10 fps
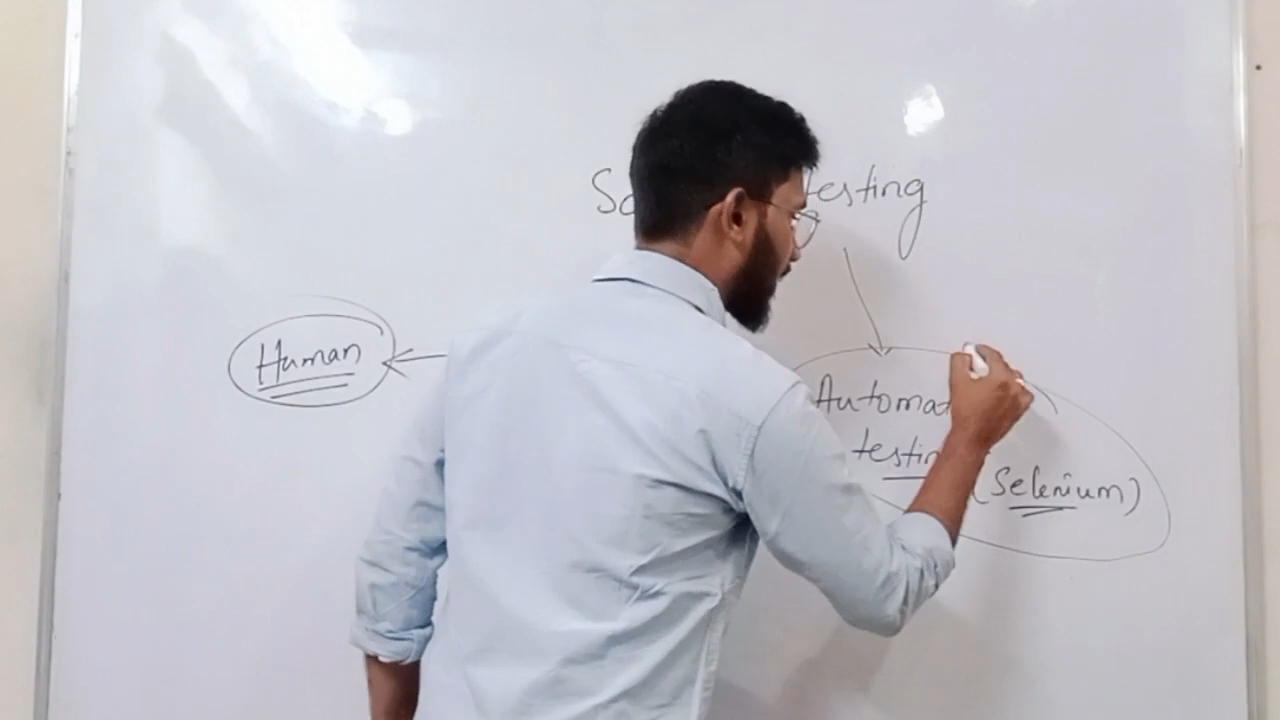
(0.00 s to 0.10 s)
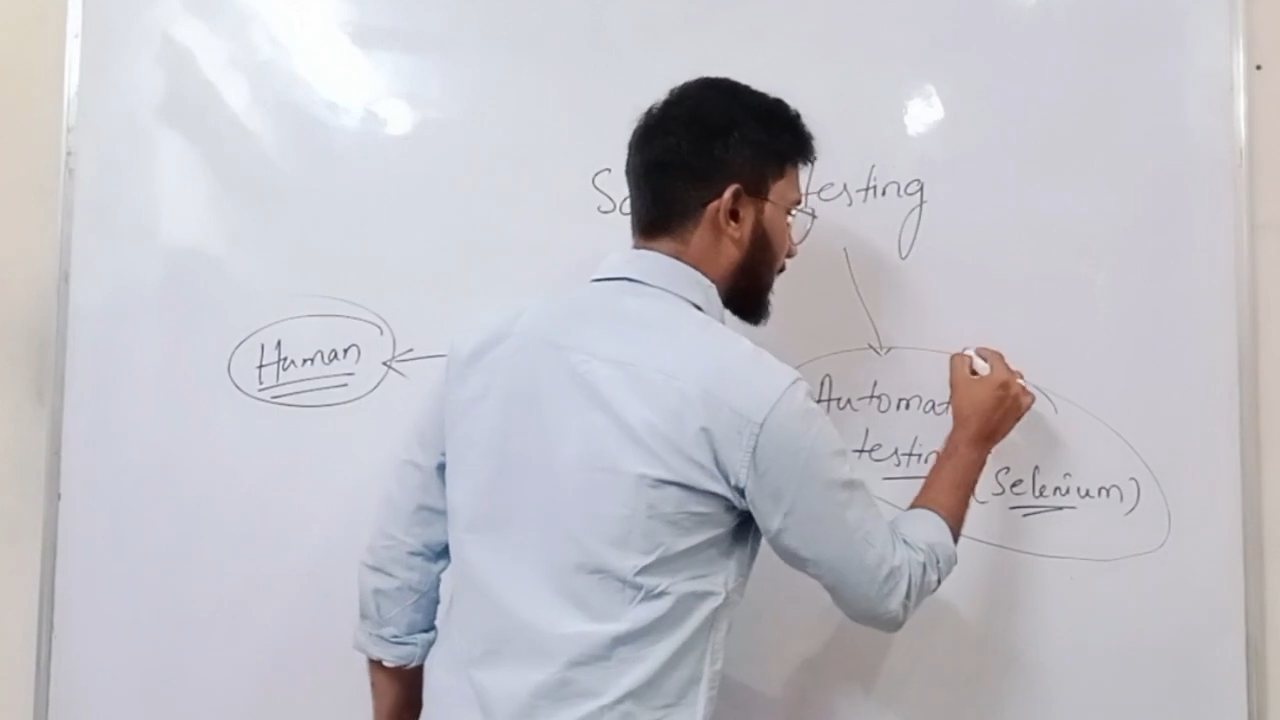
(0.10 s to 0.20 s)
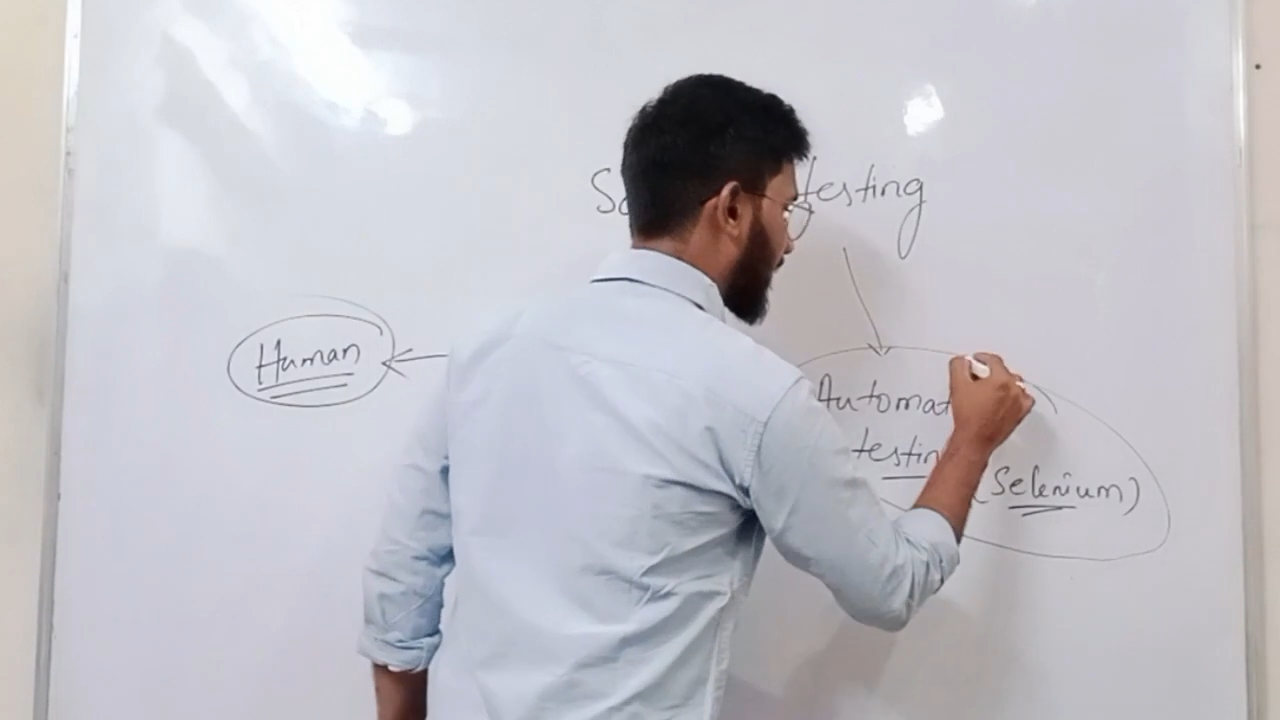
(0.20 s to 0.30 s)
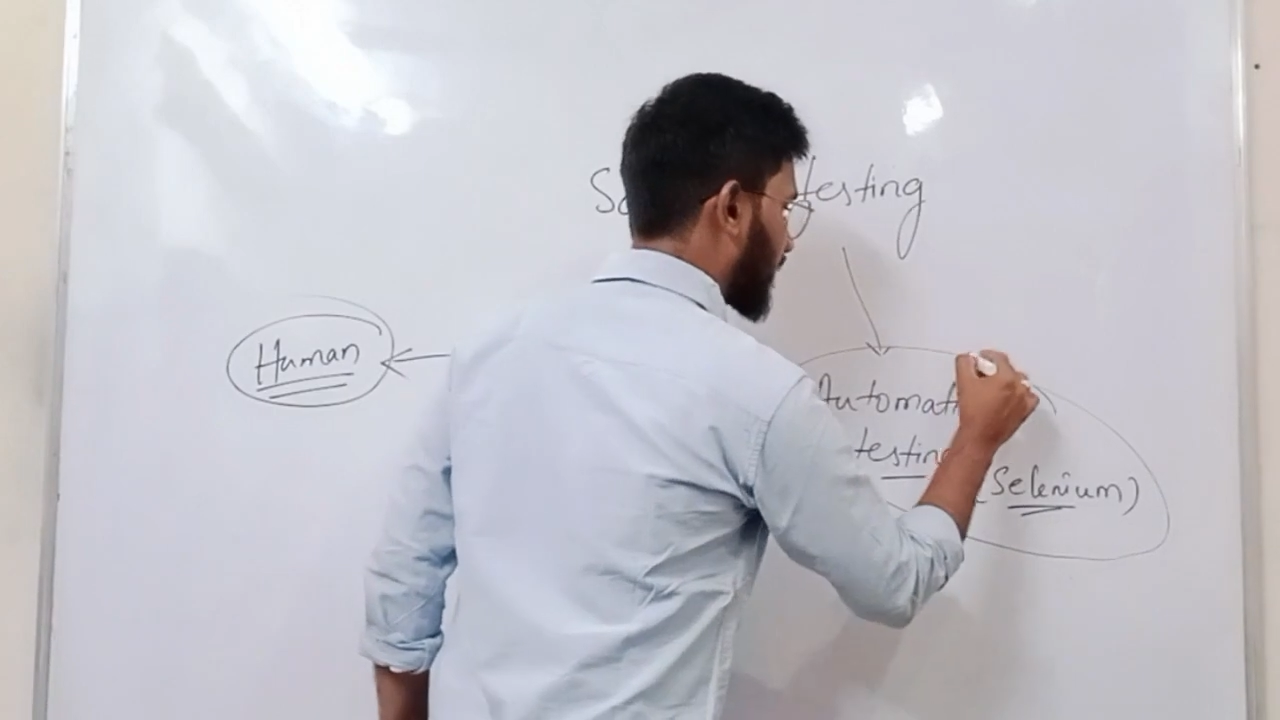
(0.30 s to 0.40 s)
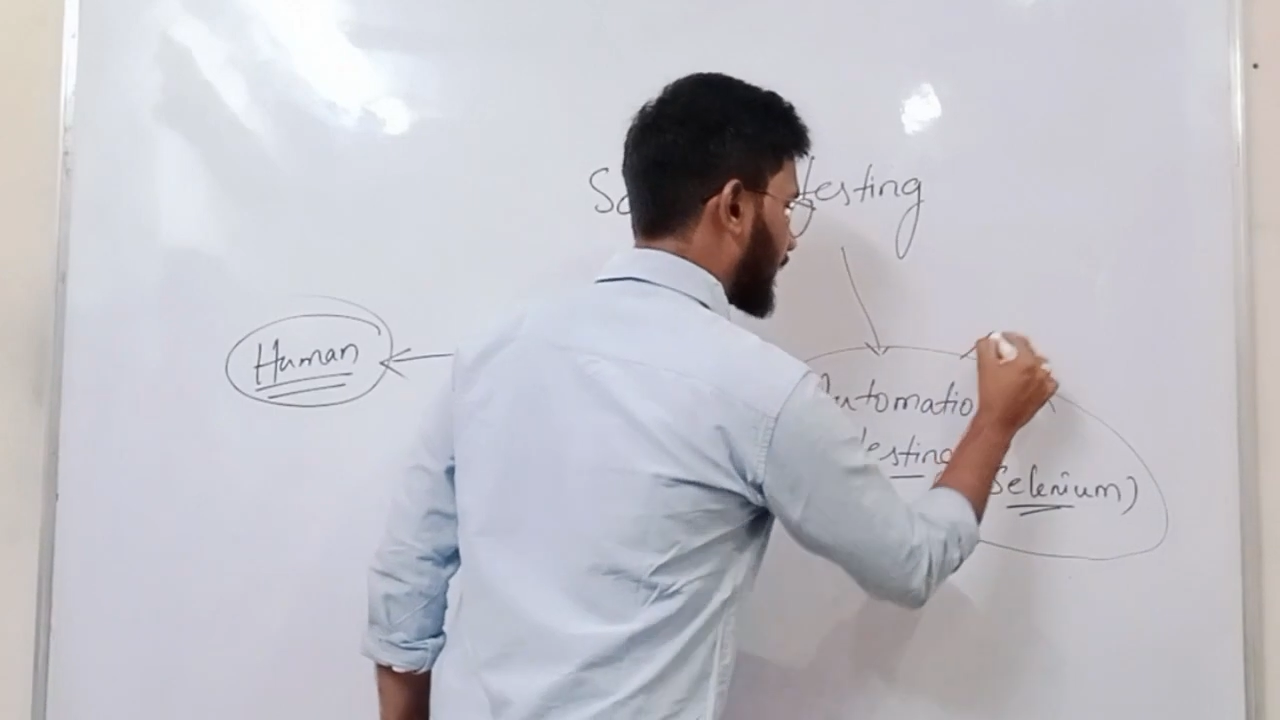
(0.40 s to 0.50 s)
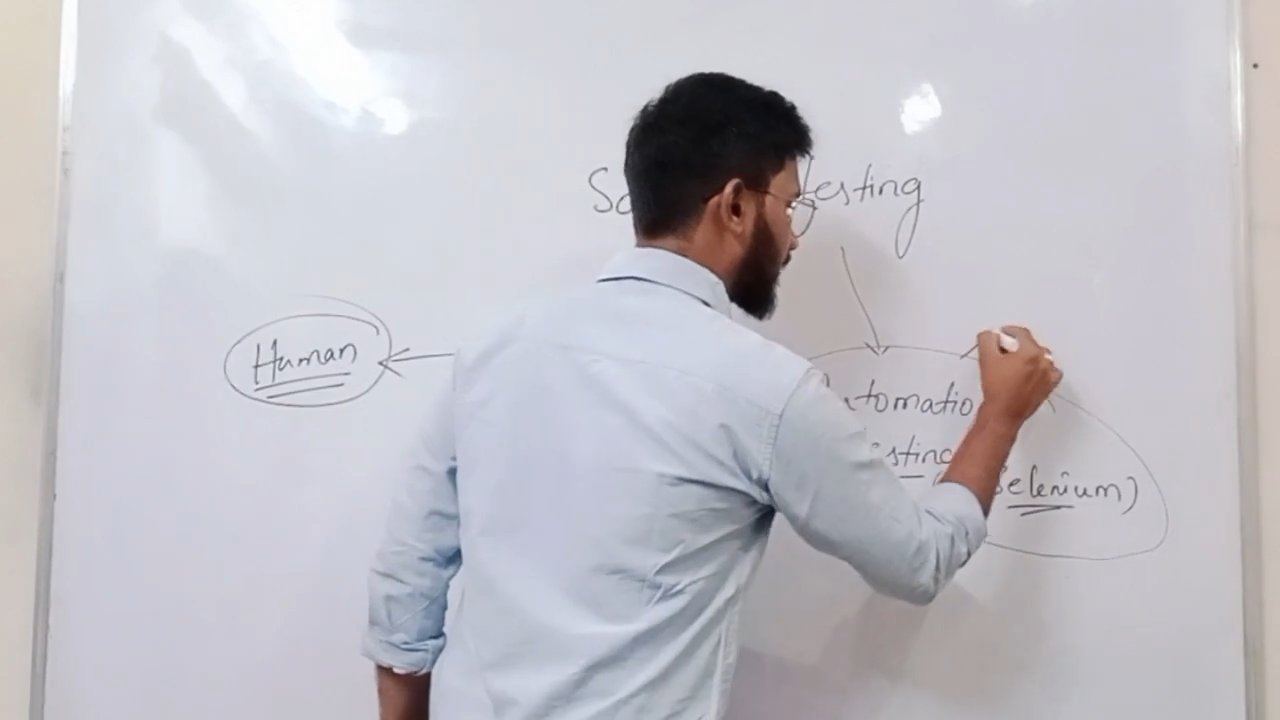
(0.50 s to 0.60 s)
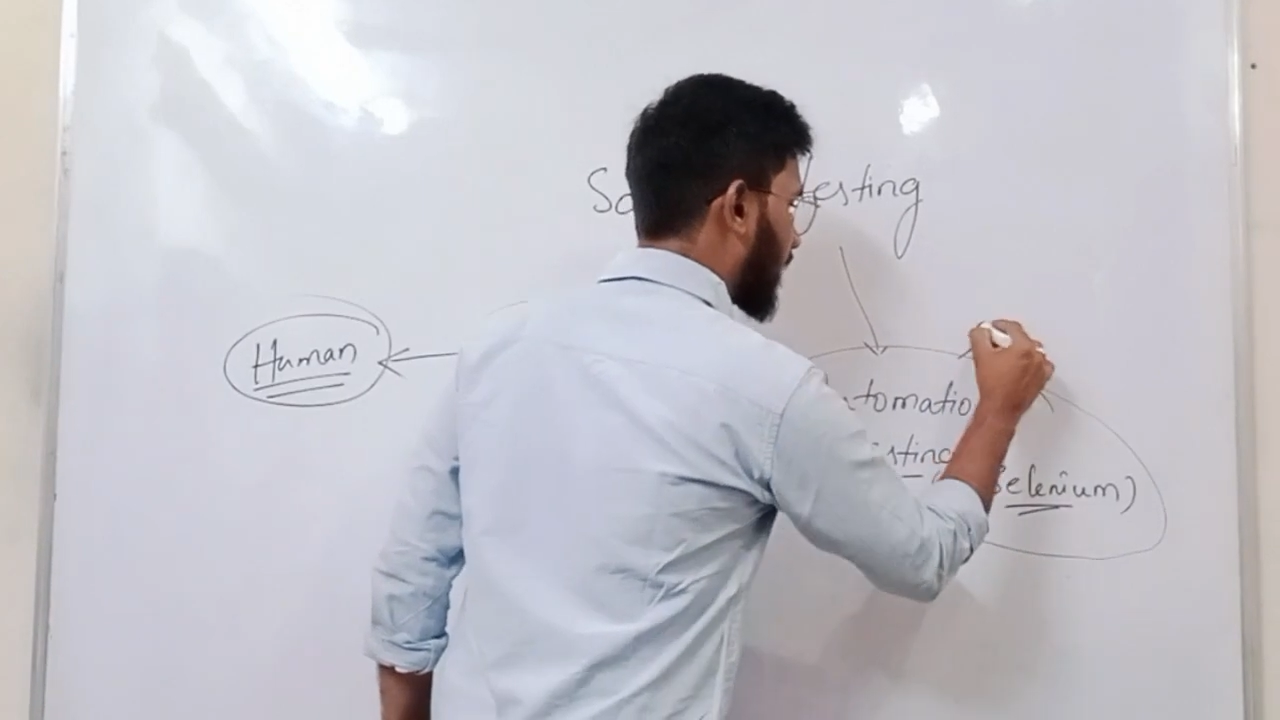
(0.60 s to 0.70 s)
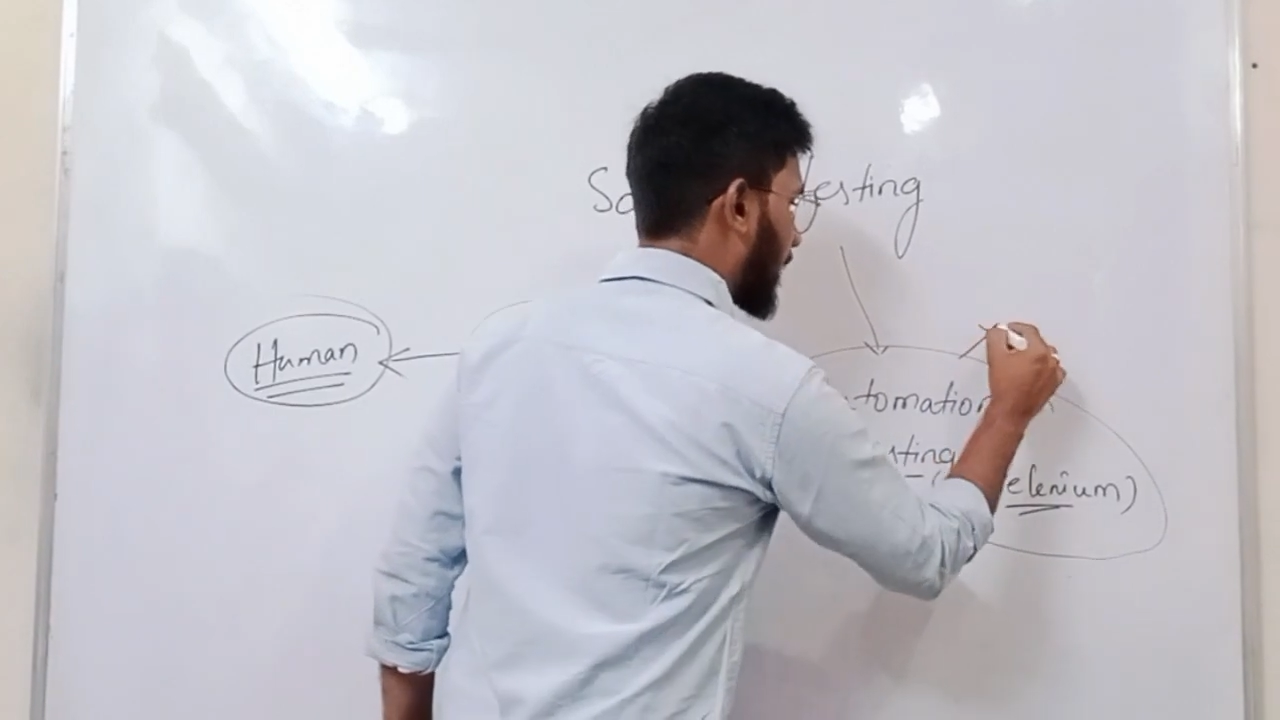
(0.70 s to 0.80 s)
done by with the